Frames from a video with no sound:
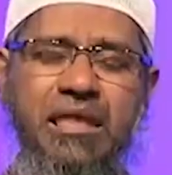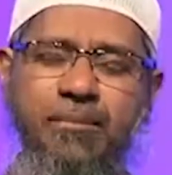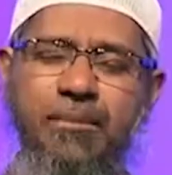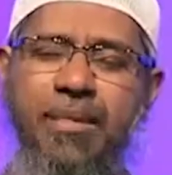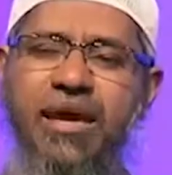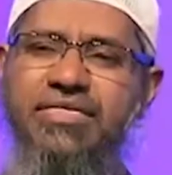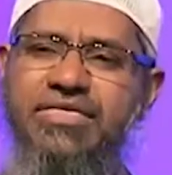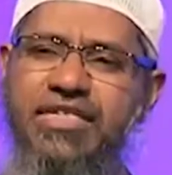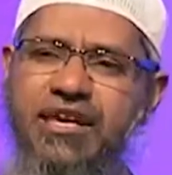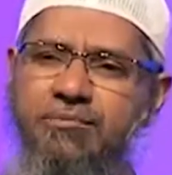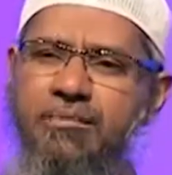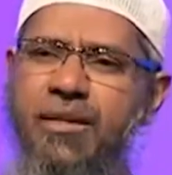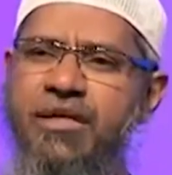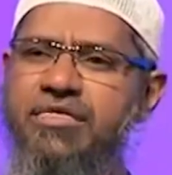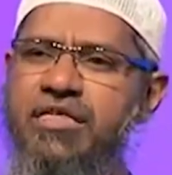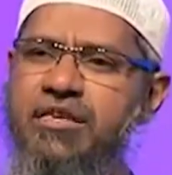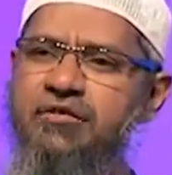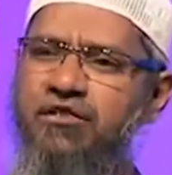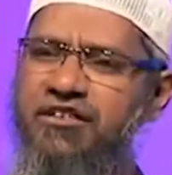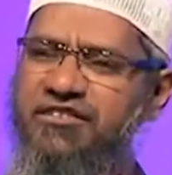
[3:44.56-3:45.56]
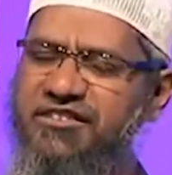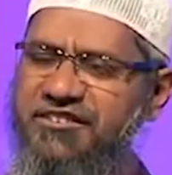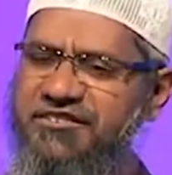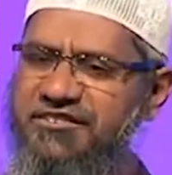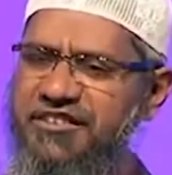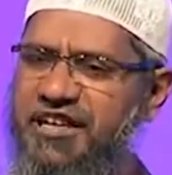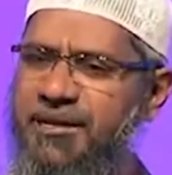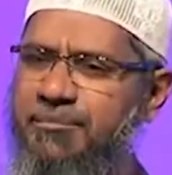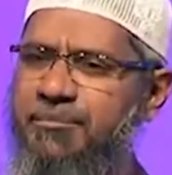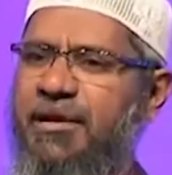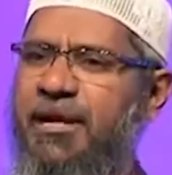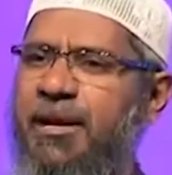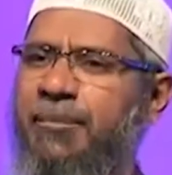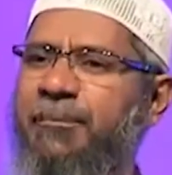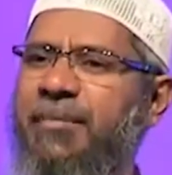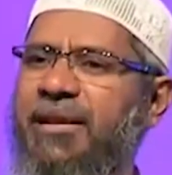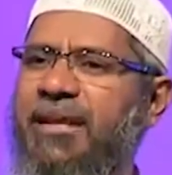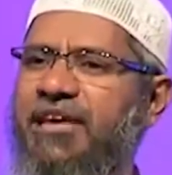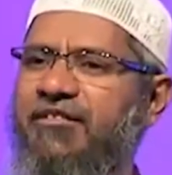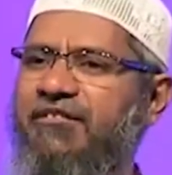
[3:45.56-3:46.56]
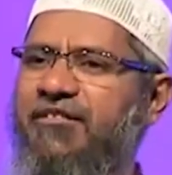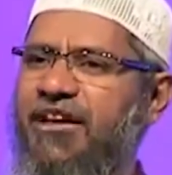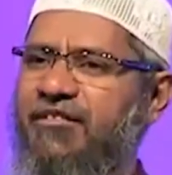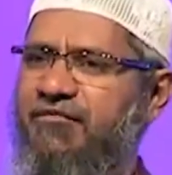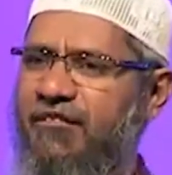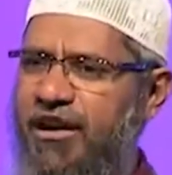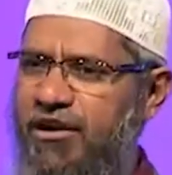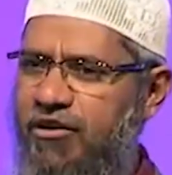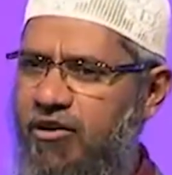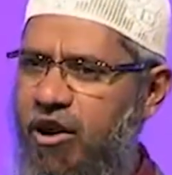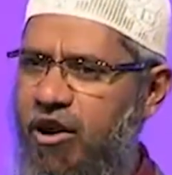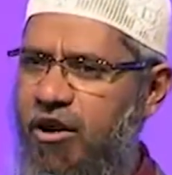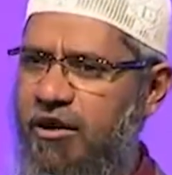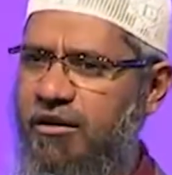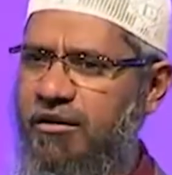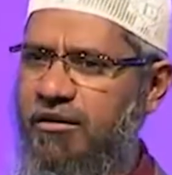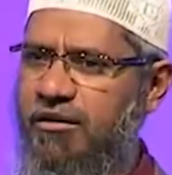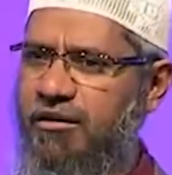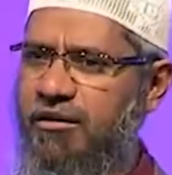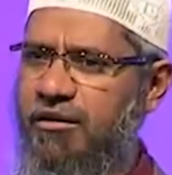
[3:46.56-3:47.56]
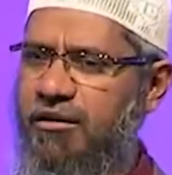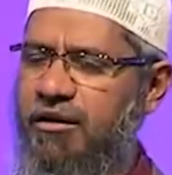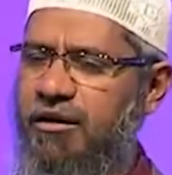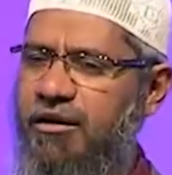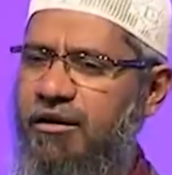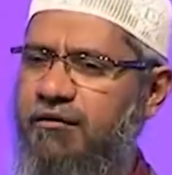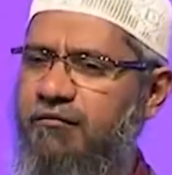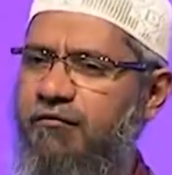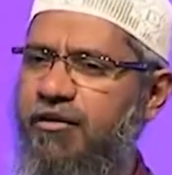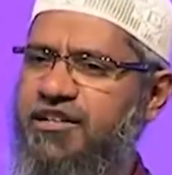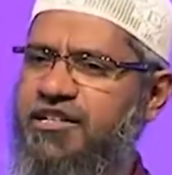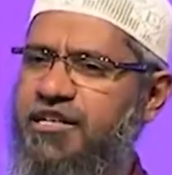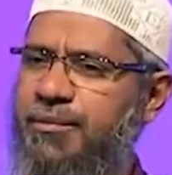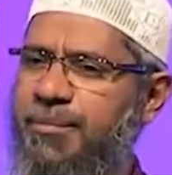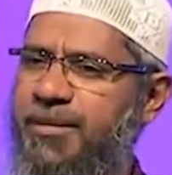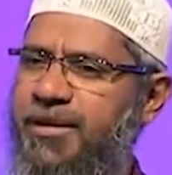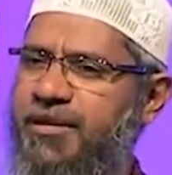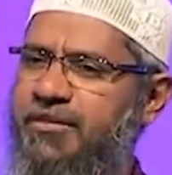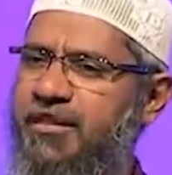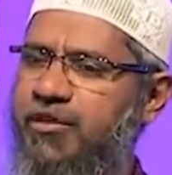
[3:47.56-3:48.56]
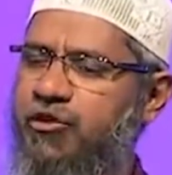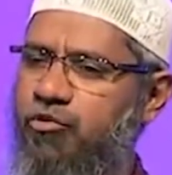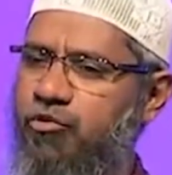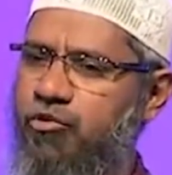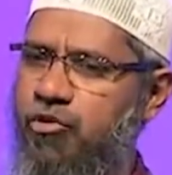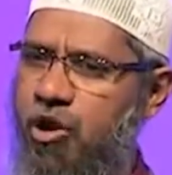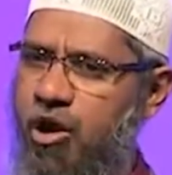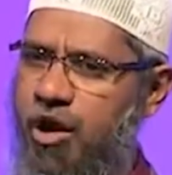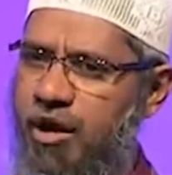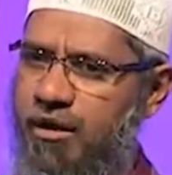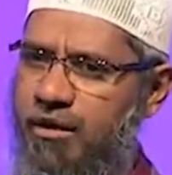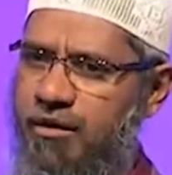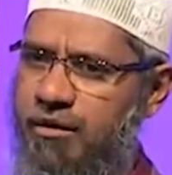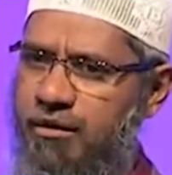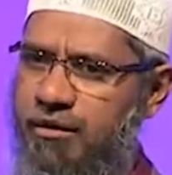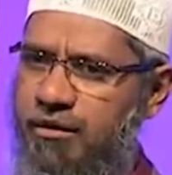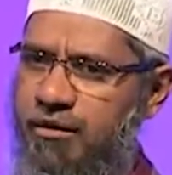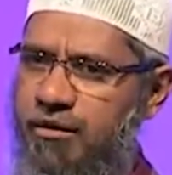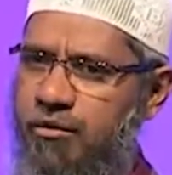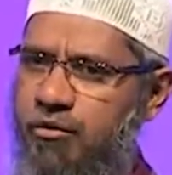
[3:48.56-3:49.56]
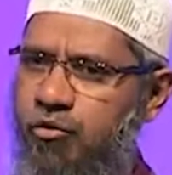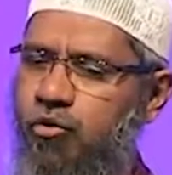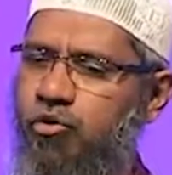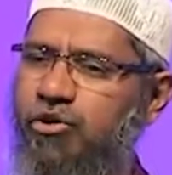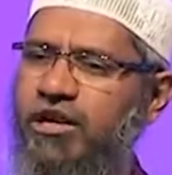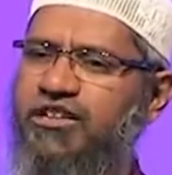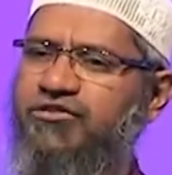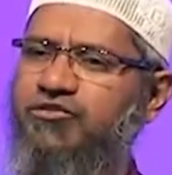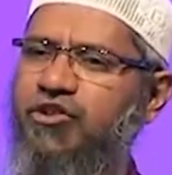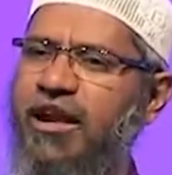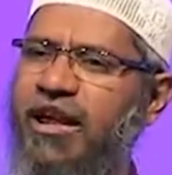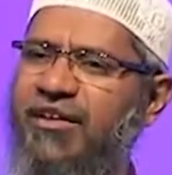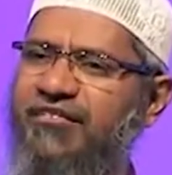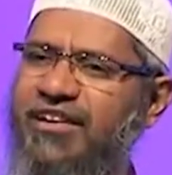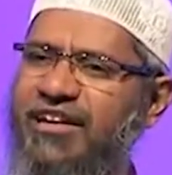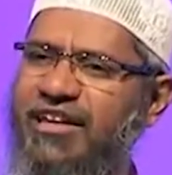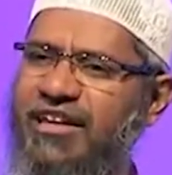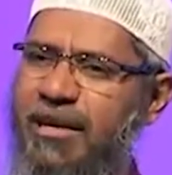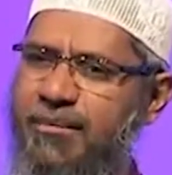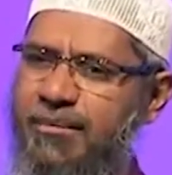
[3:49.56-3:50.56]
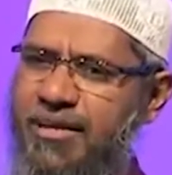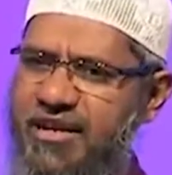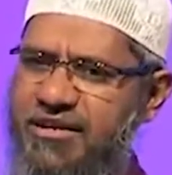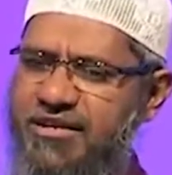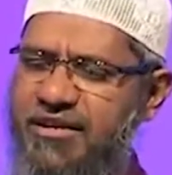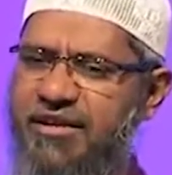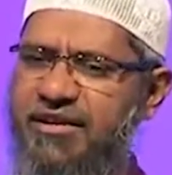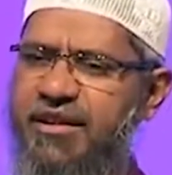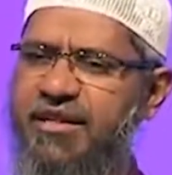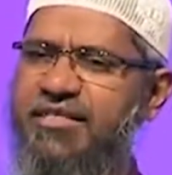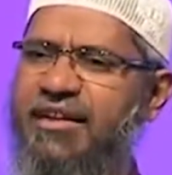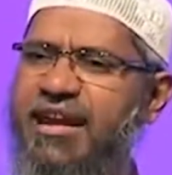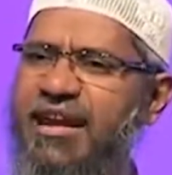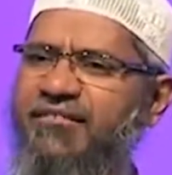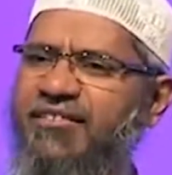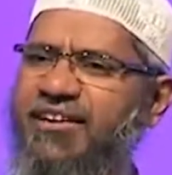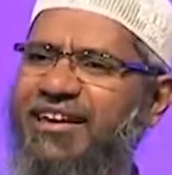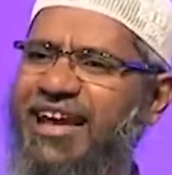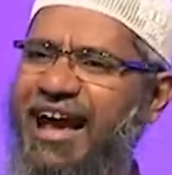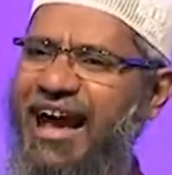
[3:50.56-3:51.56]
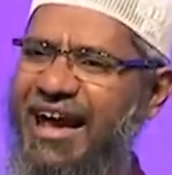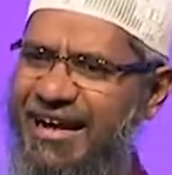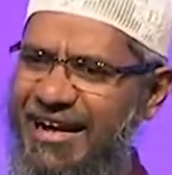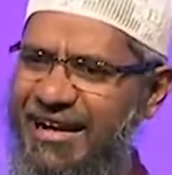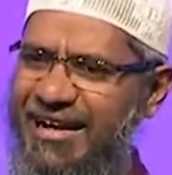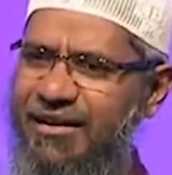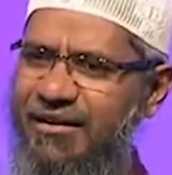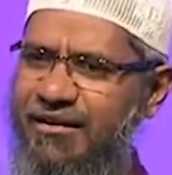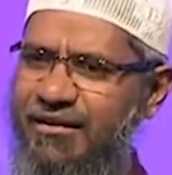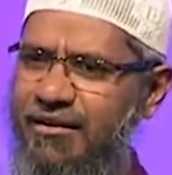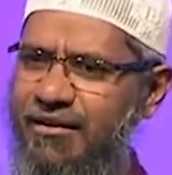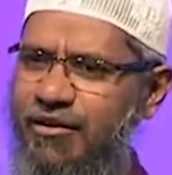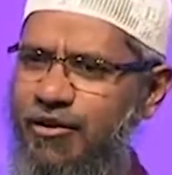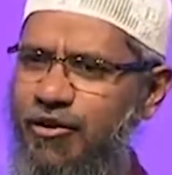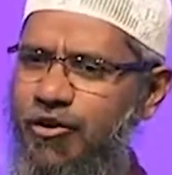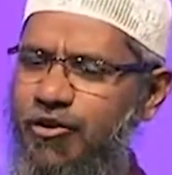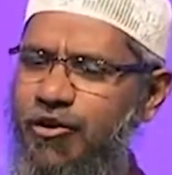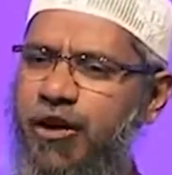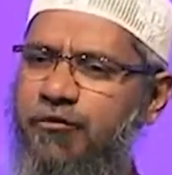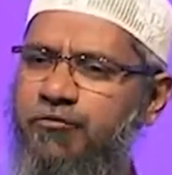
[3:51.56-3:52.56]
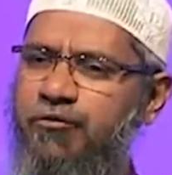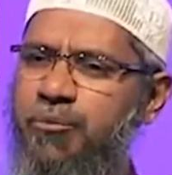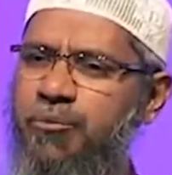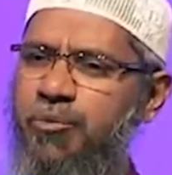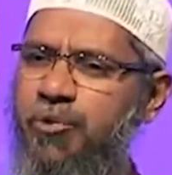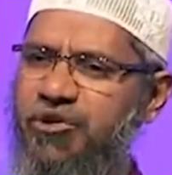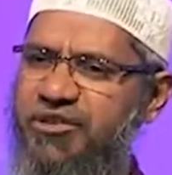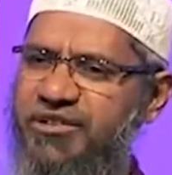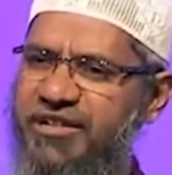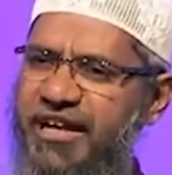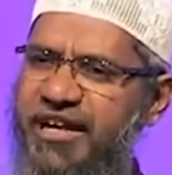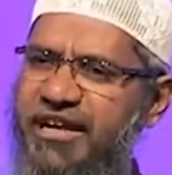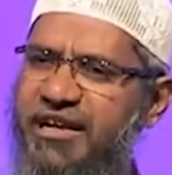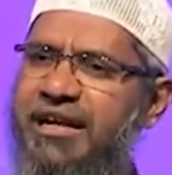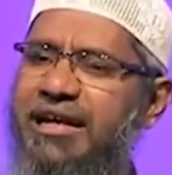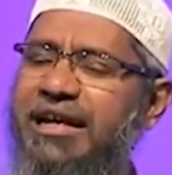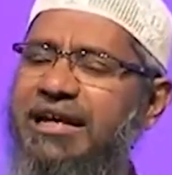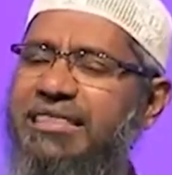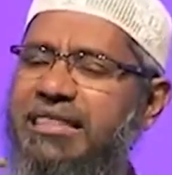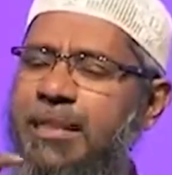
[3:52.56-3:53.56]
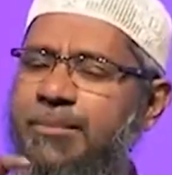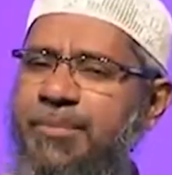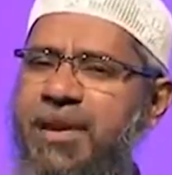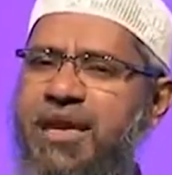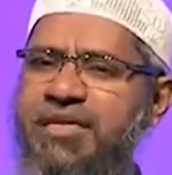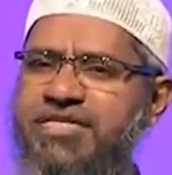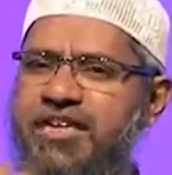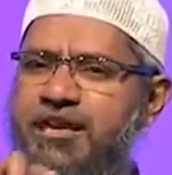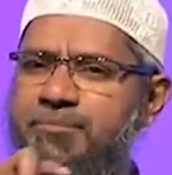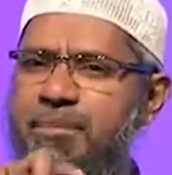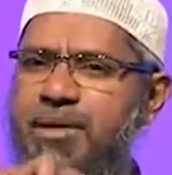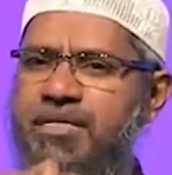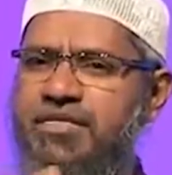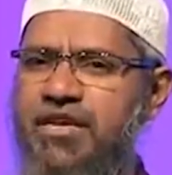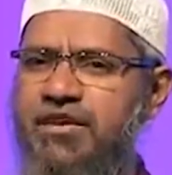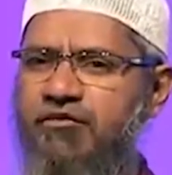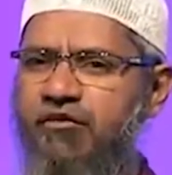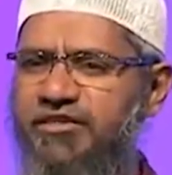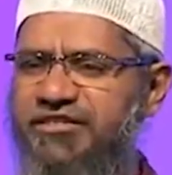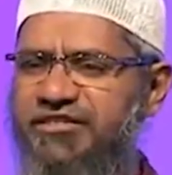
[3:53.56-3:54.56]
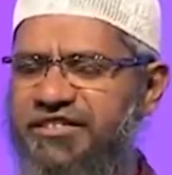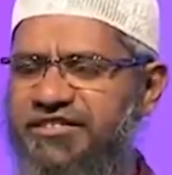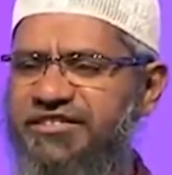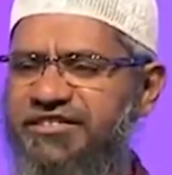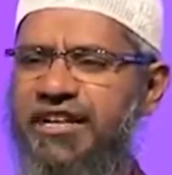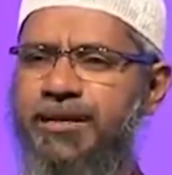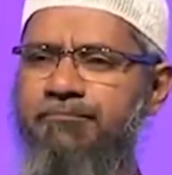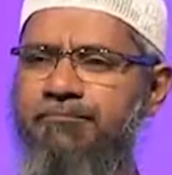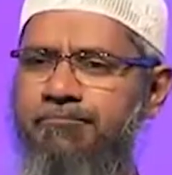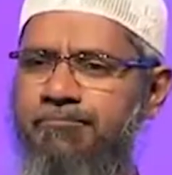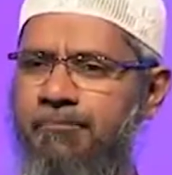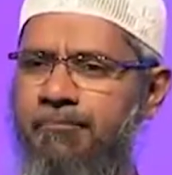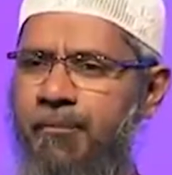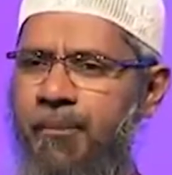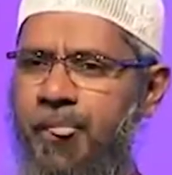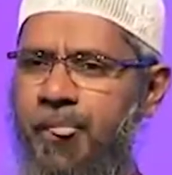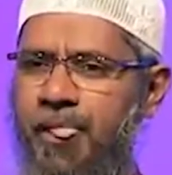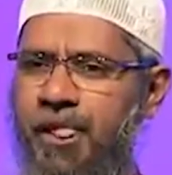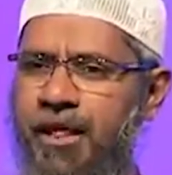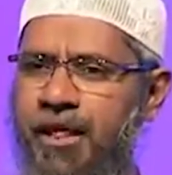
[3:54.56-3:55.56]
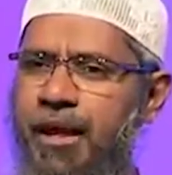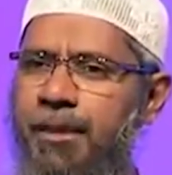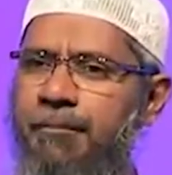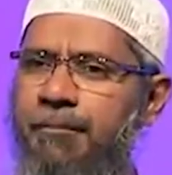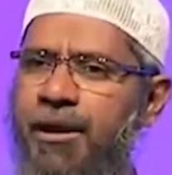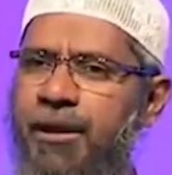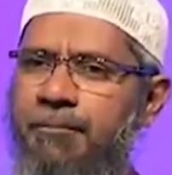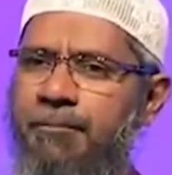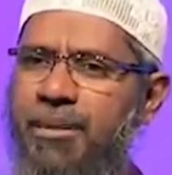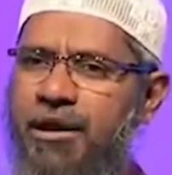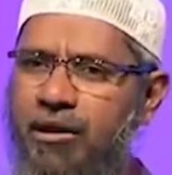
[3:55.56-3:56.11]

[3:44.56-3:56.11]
the basic message was the same, believing in one God, worshipping the true God, who does not have any image, doesn't have any idol, you have to prostrate. The basic message was the same. But